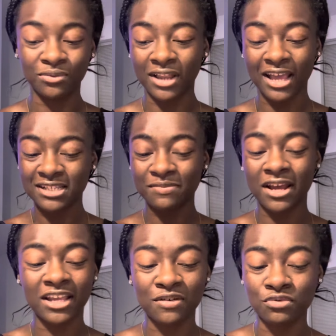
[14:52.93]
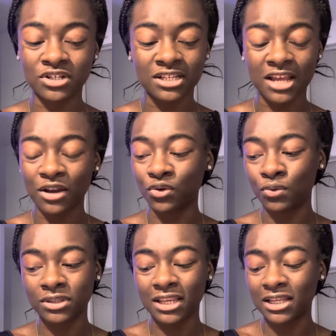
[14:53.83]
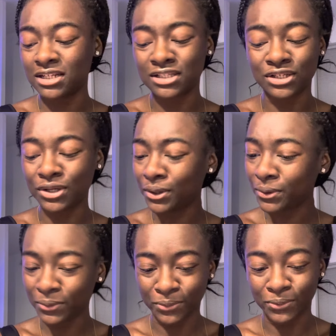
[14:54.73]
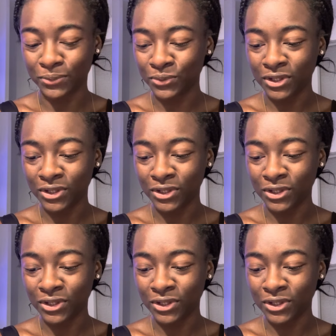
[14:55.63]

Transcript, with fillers: Like somebody here was just not doing what they needed to do.